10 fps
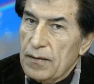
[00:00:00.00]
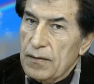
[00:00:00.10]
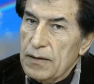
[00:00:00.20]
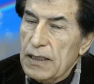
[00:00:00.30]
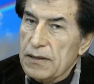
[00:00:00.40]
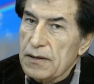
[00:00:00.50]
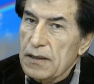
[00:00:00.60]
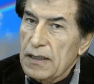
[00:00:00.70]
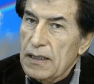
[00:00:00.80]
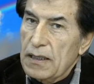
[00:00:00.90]
Yes,
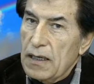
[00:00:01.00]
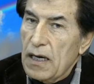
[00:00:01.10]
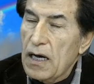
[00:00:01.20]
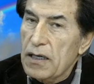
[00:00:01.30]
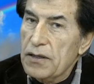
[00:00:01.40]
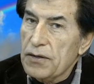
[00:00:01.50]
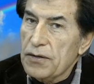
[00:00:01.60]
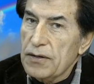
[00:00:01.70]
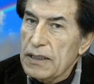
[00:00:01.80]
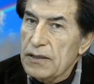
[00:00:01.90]
hunger
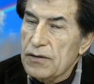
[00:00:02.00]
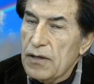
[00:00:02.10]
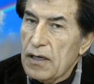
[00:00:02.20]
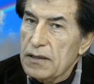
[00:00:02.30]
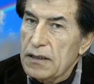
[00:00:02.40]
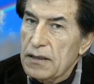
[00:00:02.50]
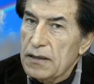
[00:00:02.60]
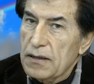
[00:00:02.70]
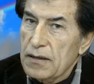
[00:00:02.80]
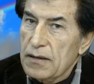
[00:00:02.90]
is not
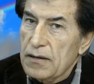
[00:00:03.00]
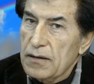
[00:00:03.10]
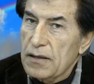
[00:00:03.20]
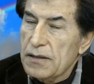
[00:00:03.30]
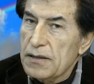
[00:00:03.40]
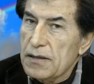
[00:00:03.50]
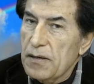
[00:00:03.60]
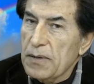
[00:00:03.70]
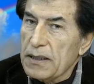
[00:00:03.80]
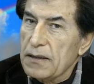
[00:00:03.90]
the
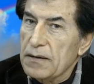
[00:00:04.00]
stomach,